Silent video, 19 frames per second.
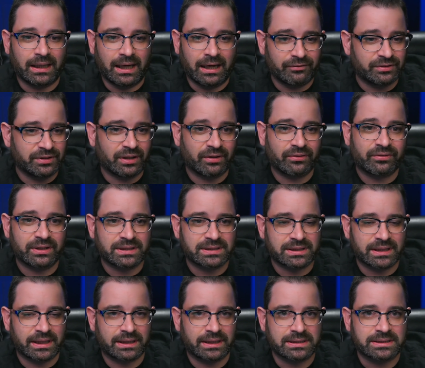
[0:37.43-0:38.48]
I've done things
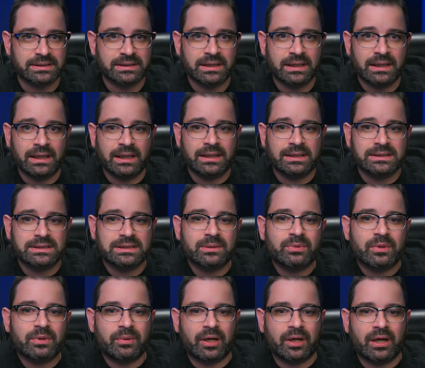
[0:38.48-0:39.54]
like this
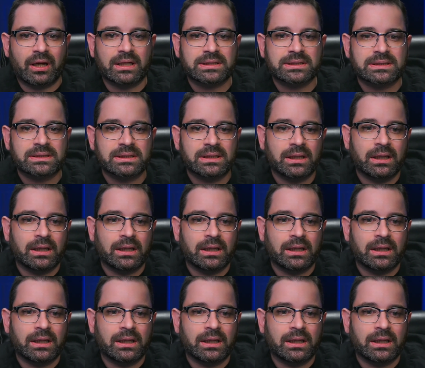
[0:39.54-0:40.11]
simply because